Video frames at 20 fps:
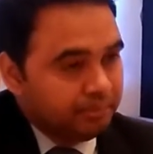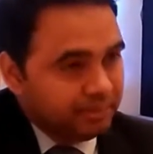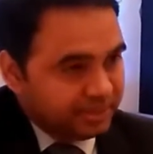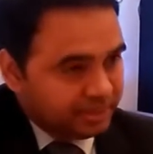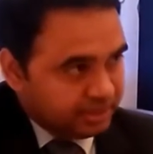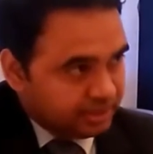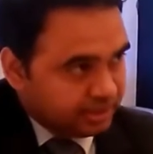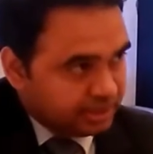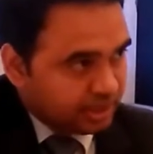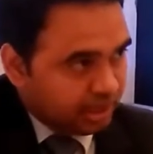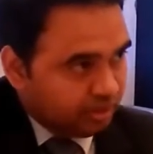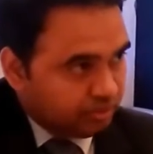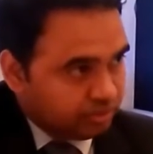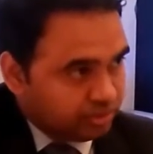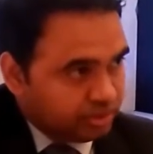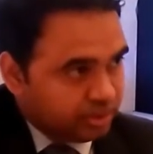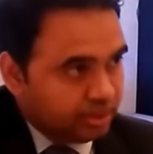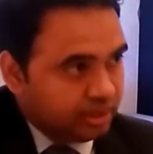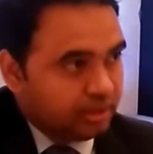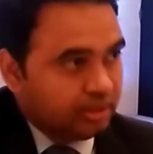business
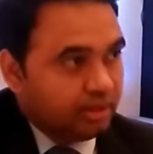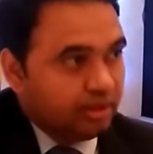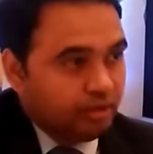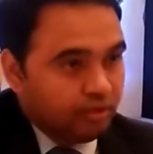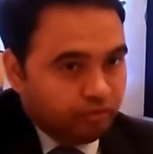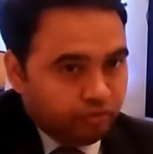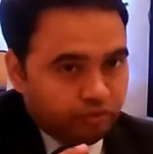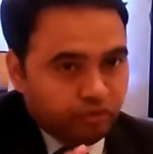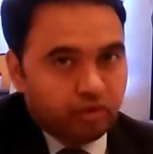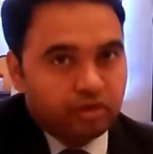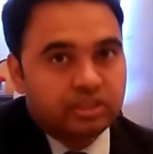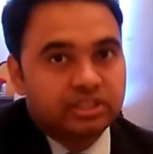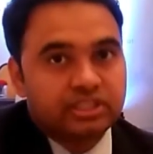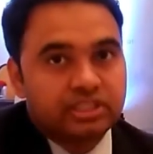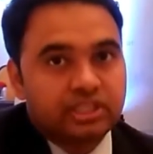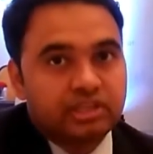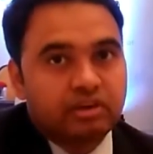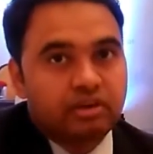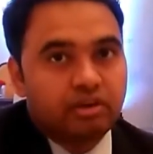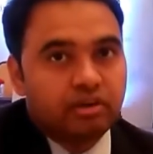council
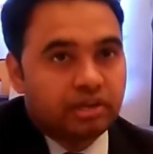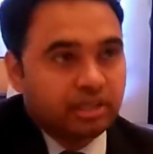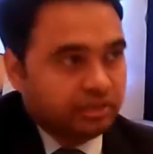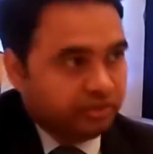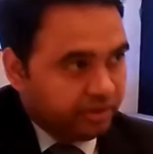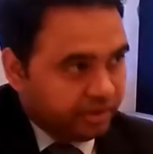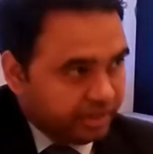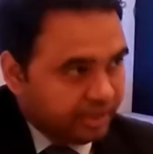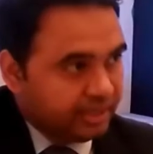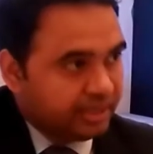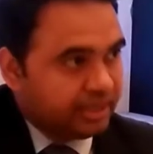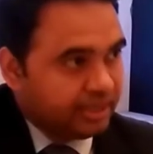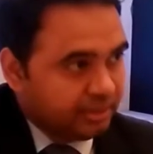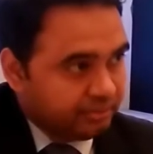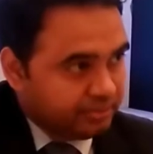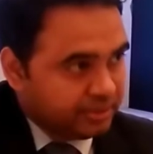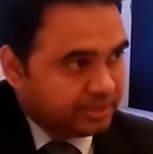focusing on UAE-India